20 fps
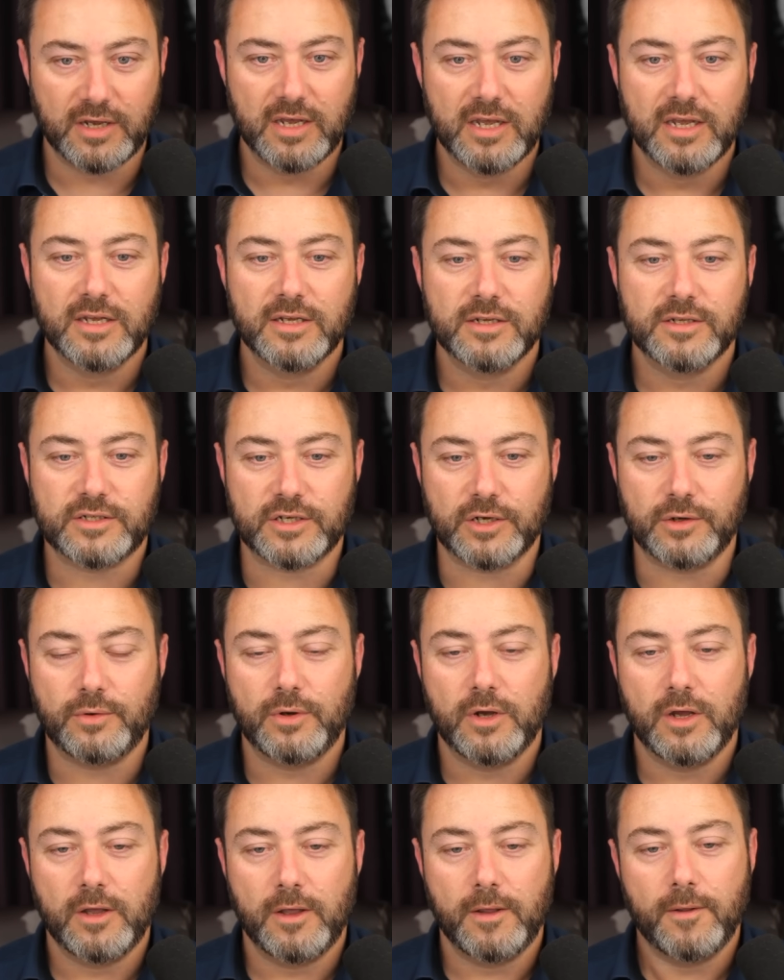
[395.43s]
So
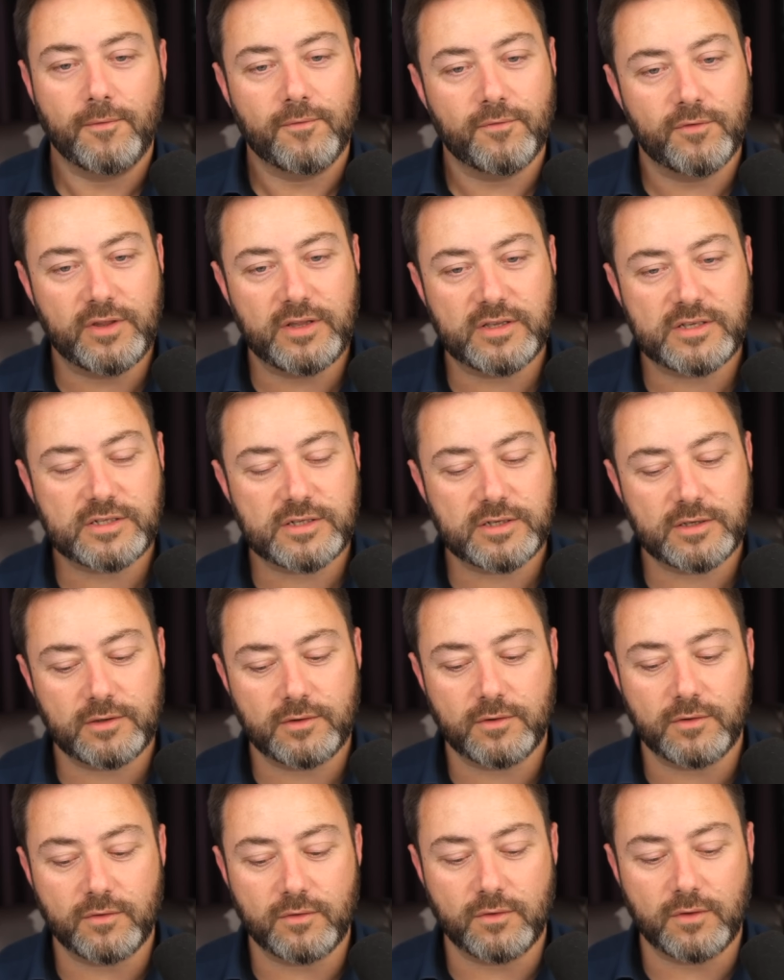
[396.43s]
this
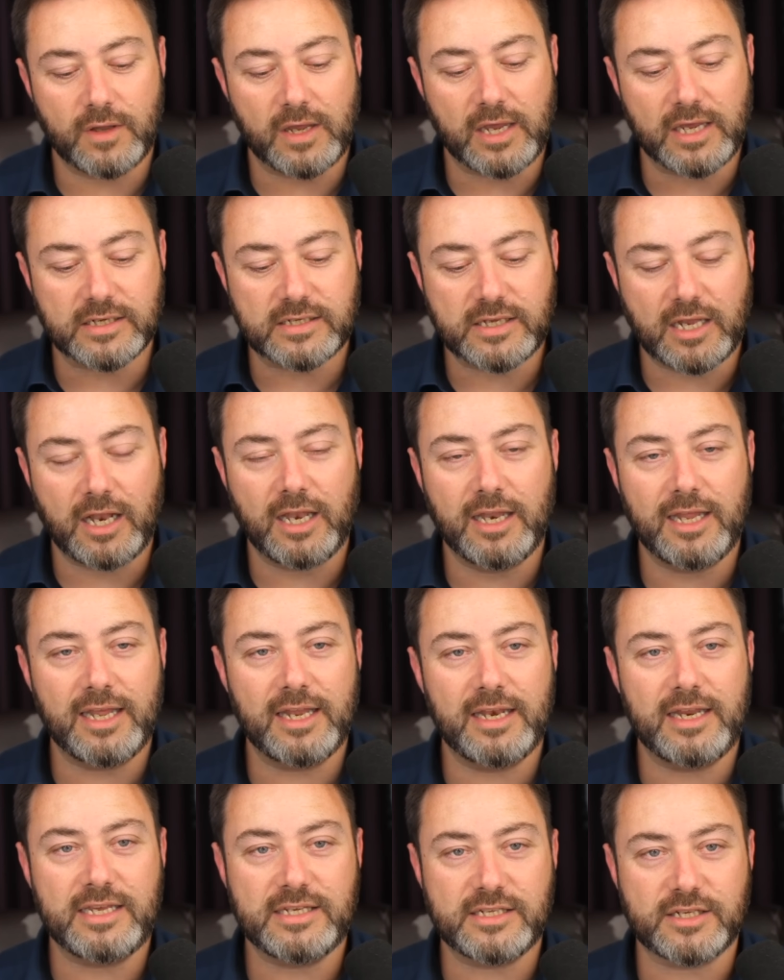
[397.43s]
is
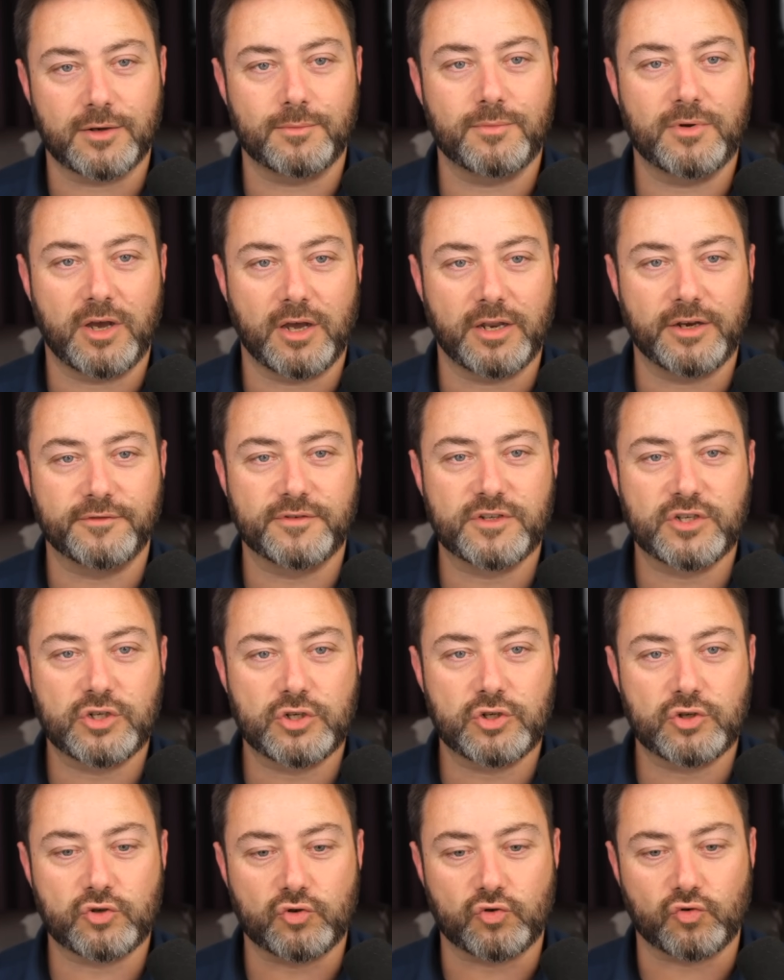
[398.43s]
clearly some kind of
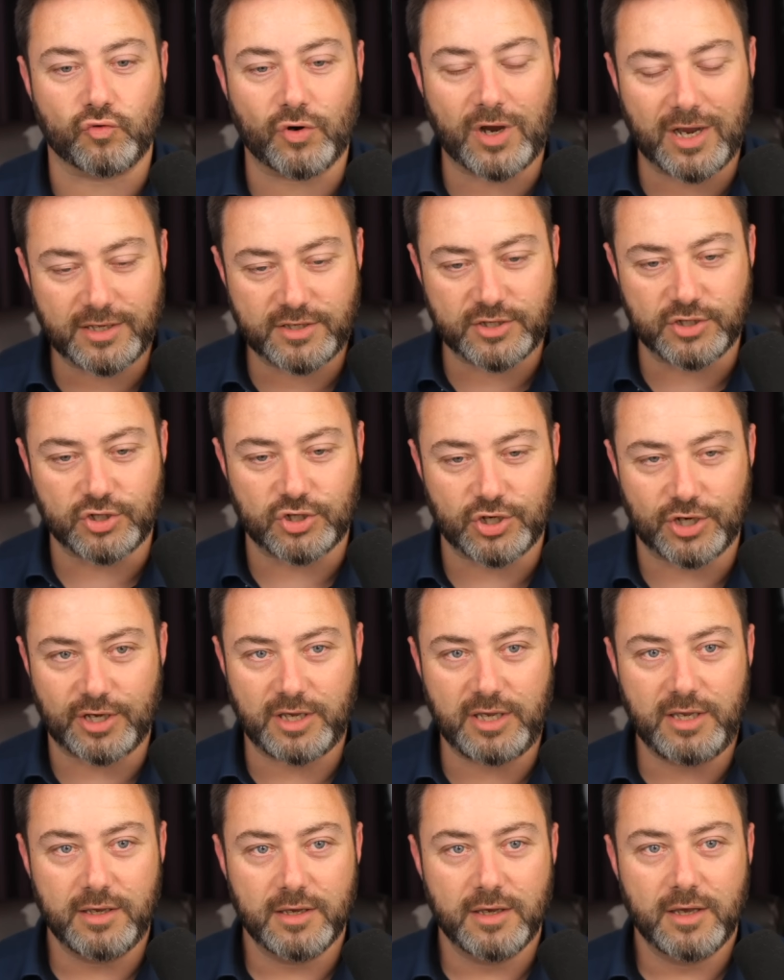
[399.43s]

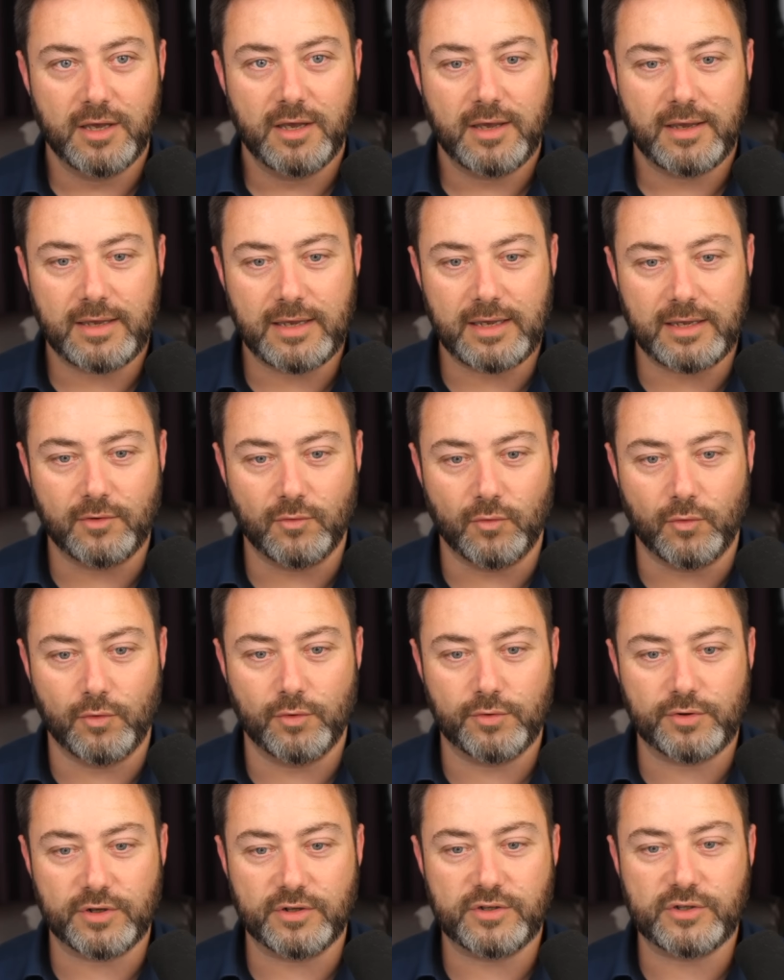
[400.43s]
strategy in
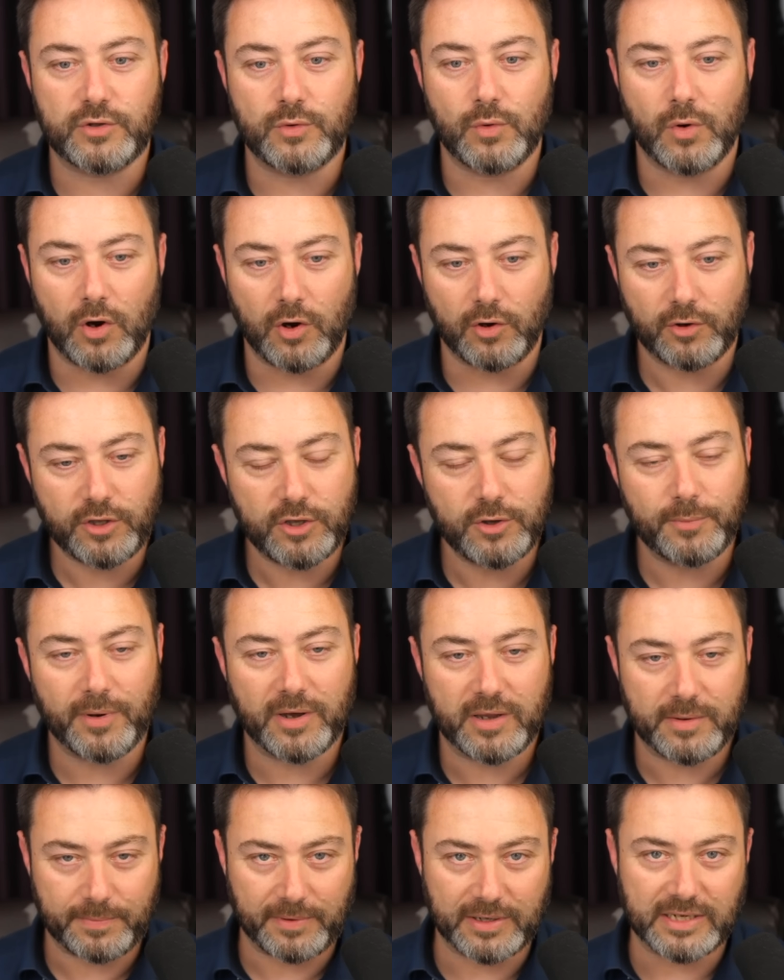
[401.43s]
order to occupy
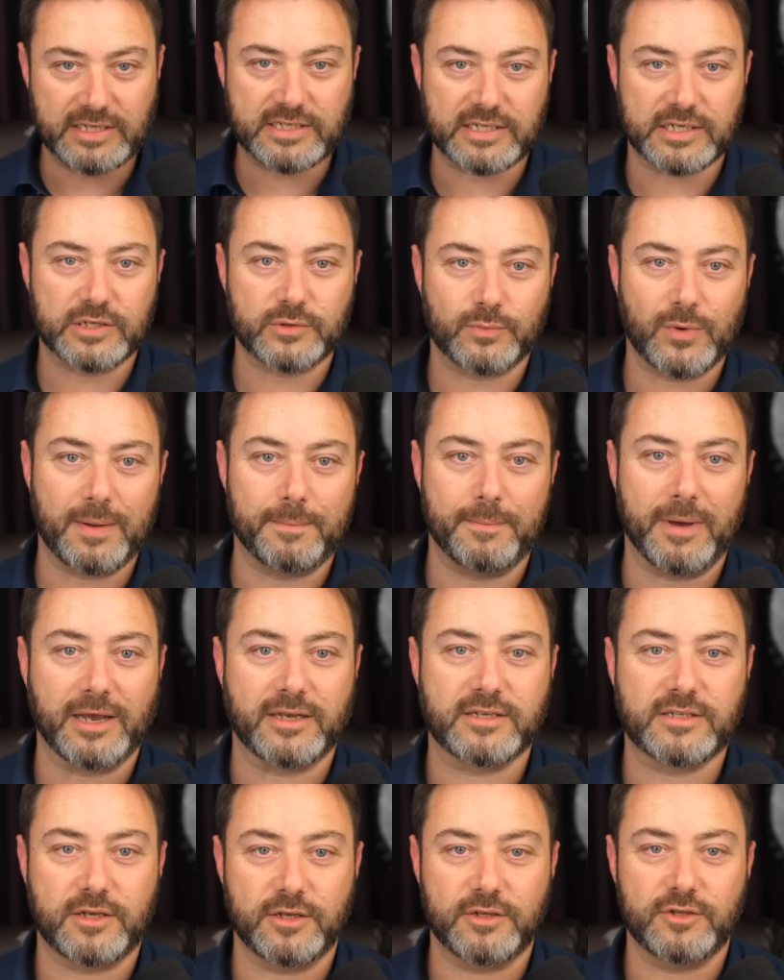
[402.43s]
places where
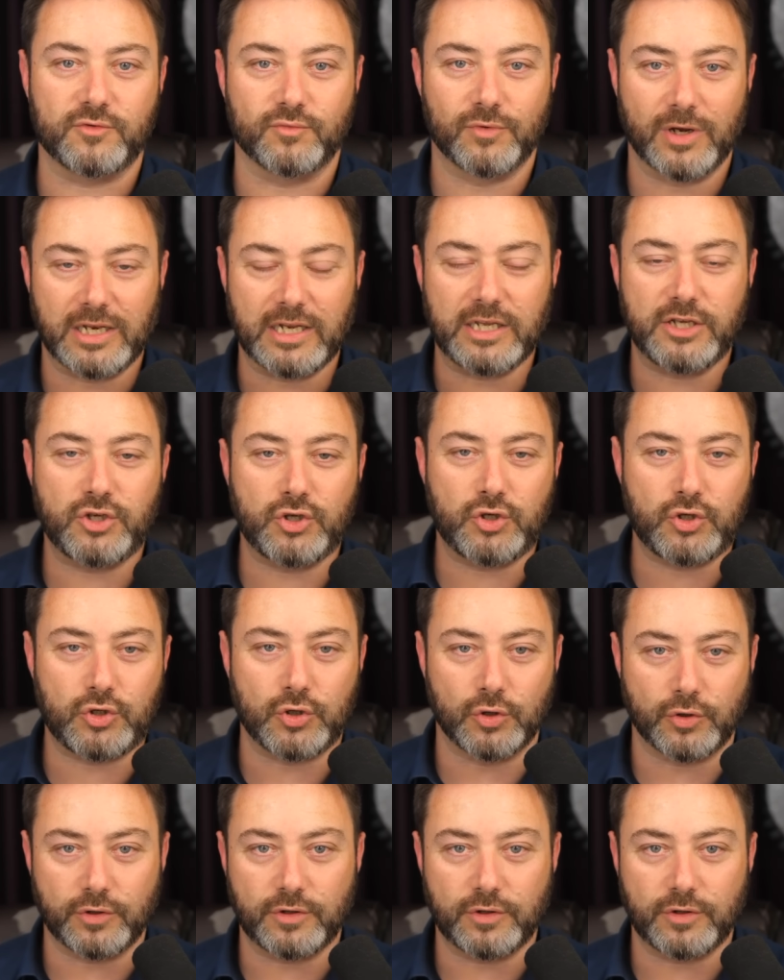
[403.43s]
Mexicans really shouldn't